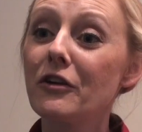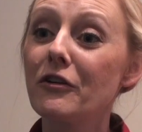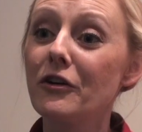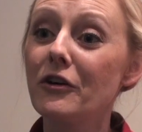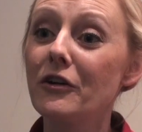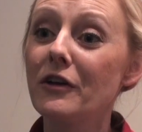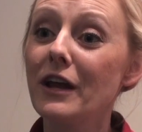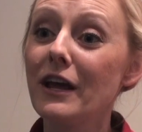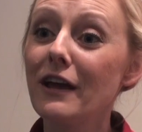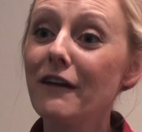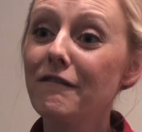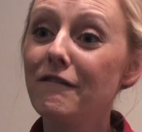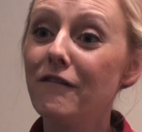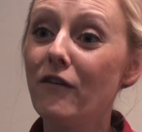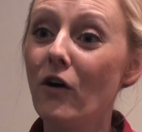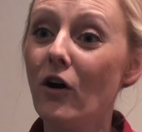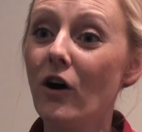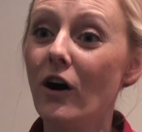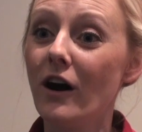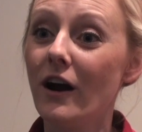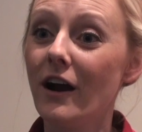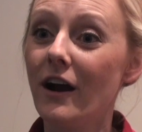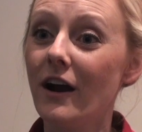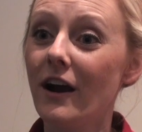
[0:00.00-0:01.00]
recruiting
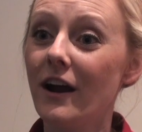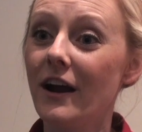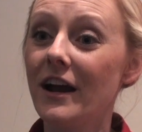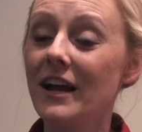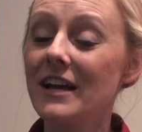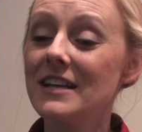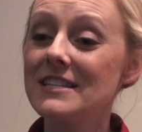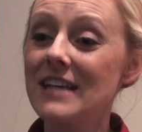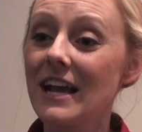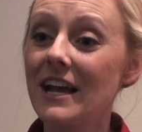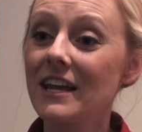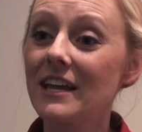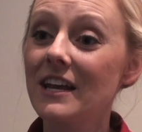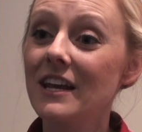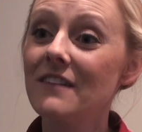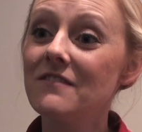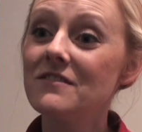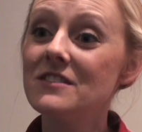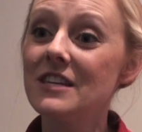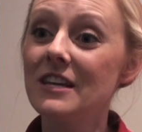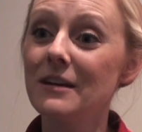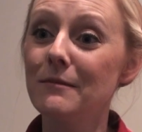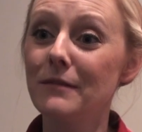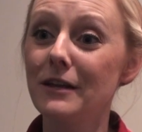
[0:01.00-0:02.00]
for executive
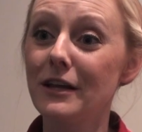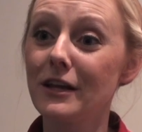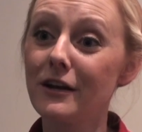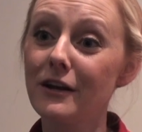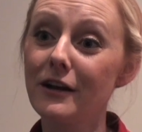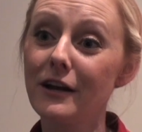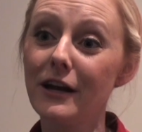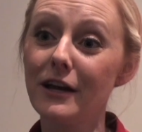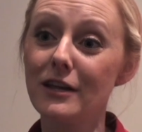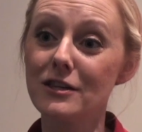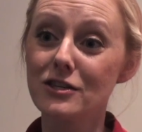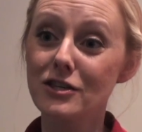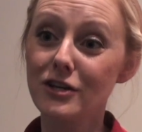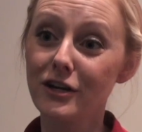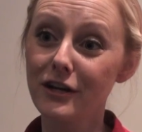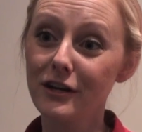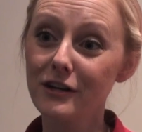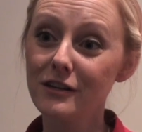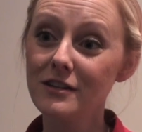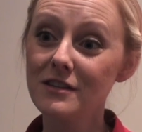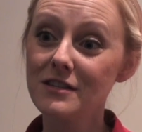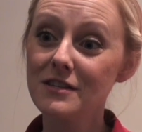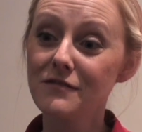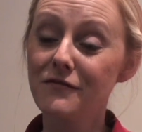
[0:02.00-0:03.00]
team leader
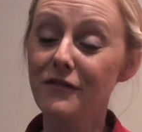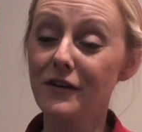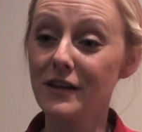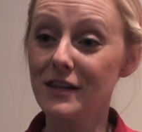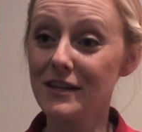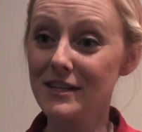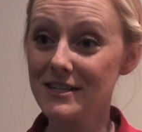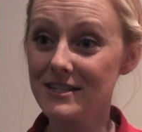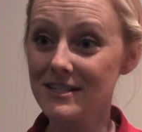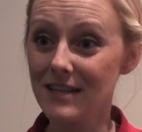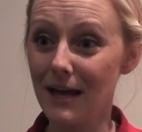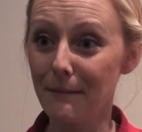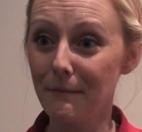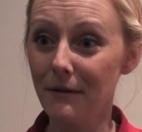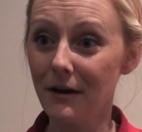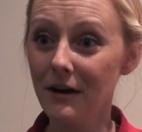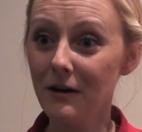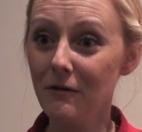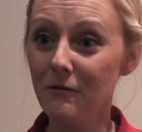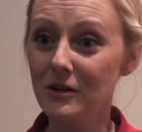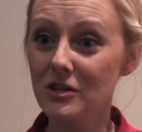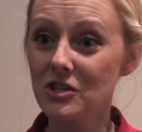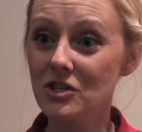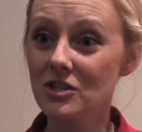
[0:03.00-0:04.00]
interns for this
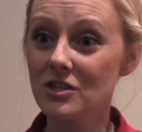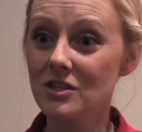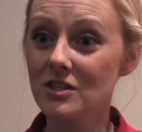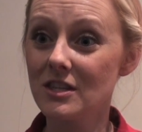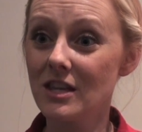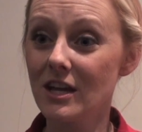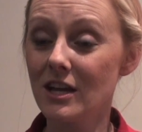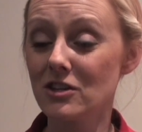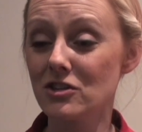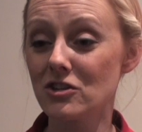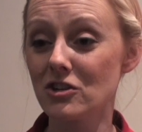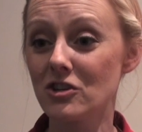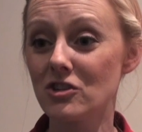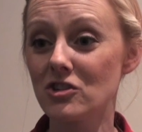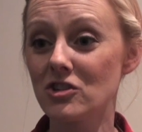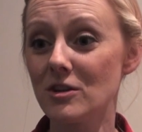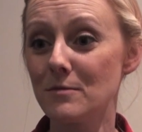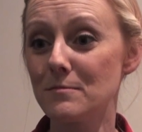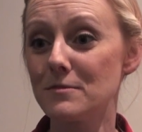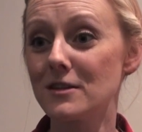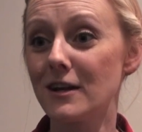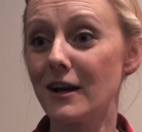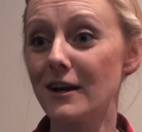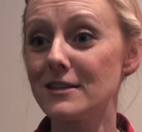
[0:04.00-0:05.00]
summer, which the
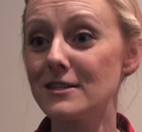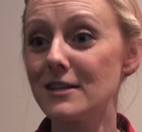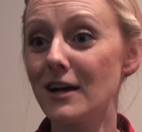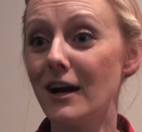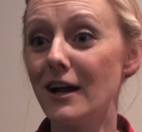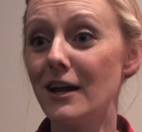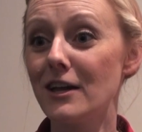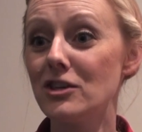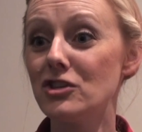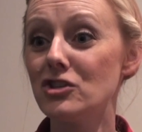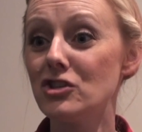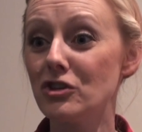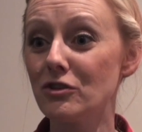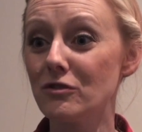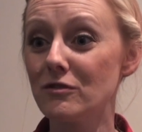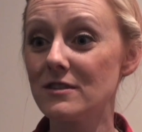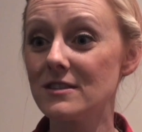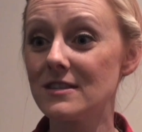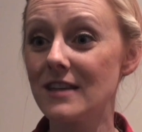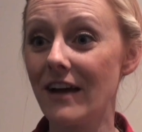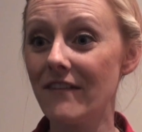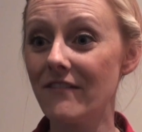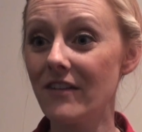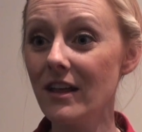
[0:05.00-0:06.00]
internship starts on June
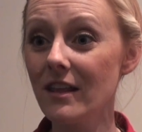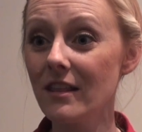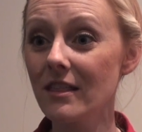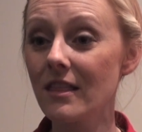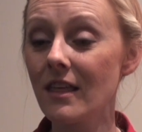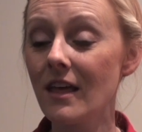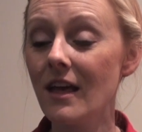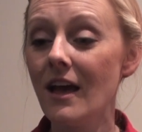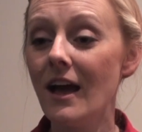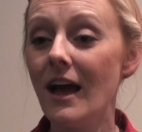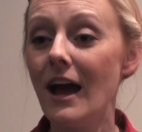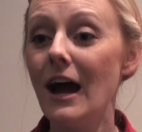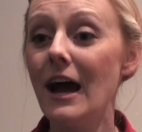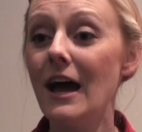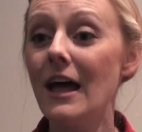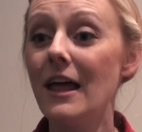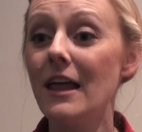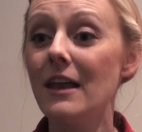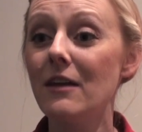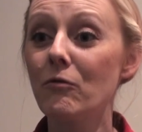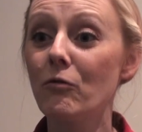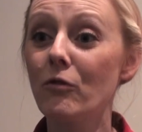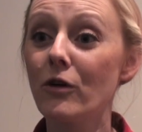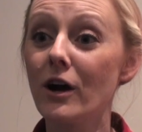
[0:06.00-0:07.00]
7th.
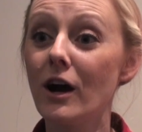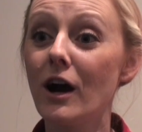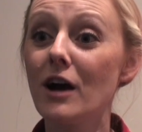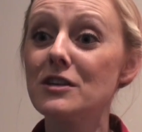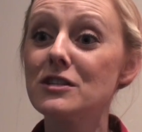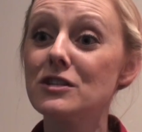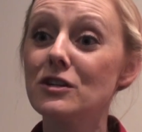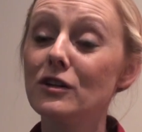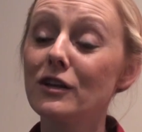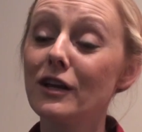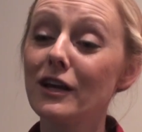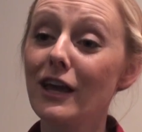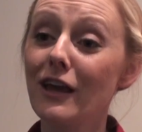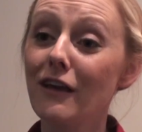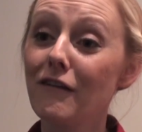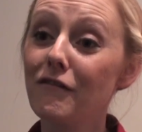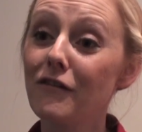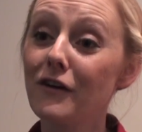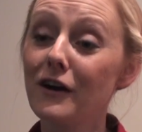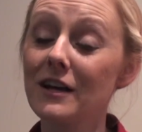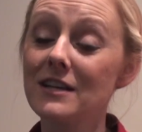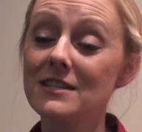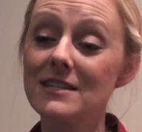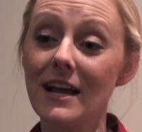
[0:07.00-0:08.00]
And we're also looking
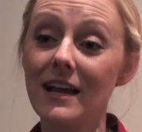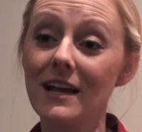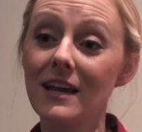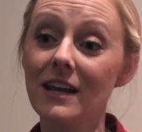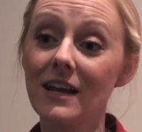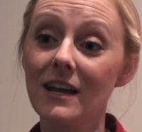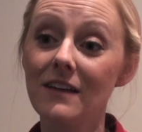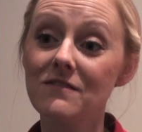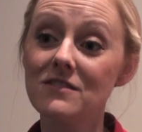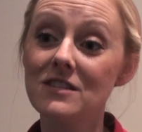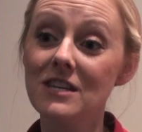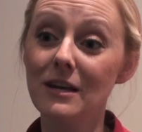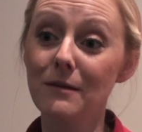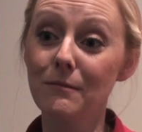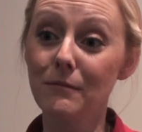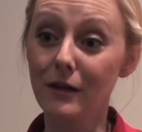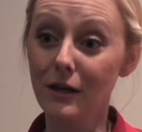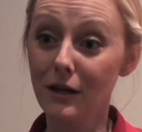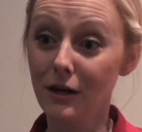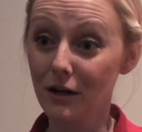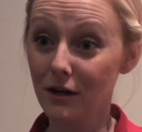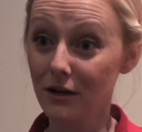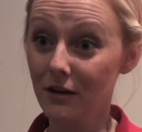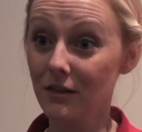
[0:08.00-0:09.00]
for executive team
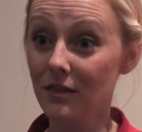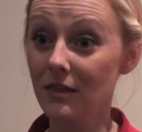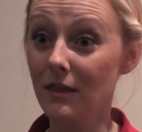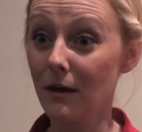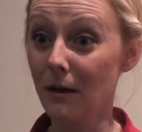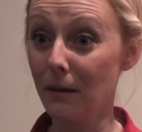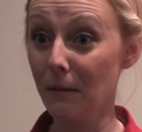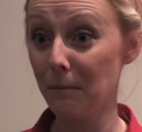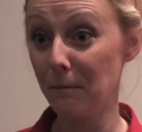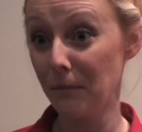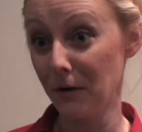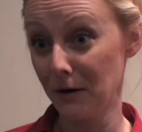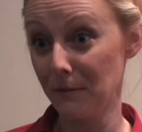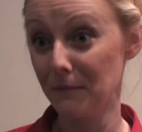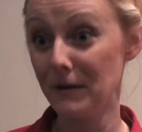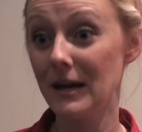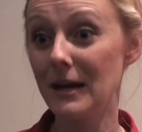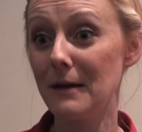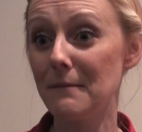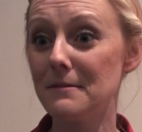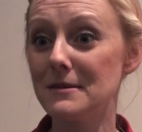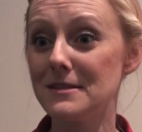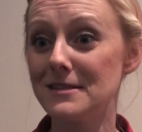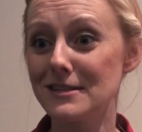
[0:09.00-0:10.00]
leader, the
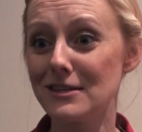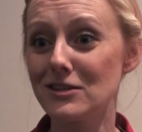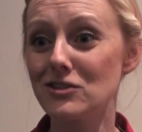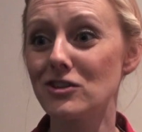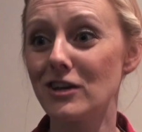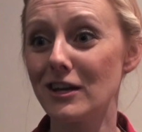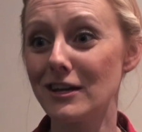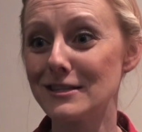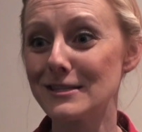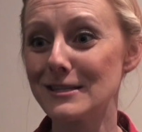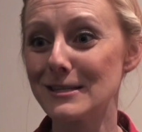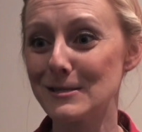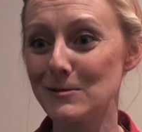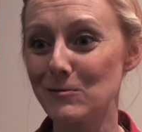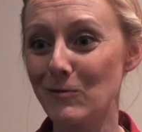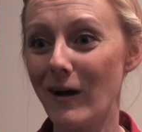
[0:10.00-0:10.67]
permanent positions as